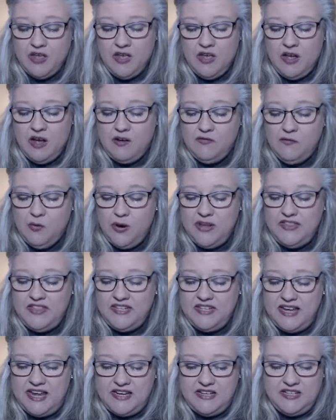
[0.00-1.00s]
Avoid the
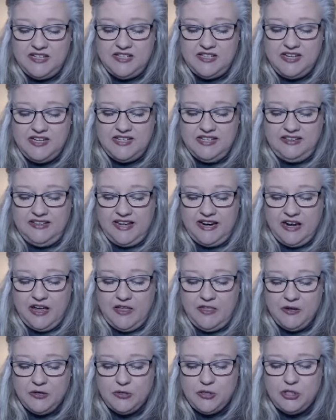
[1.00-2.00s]
tendency to let
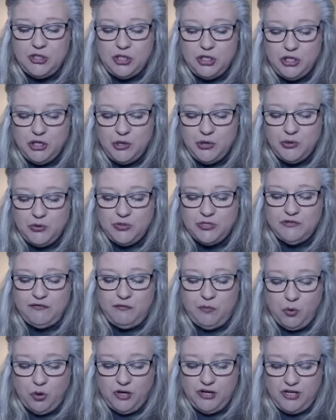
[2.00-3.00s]
others choose
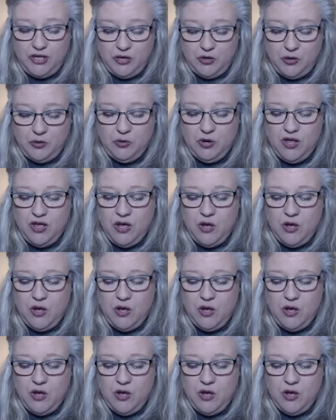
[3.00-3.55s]
for you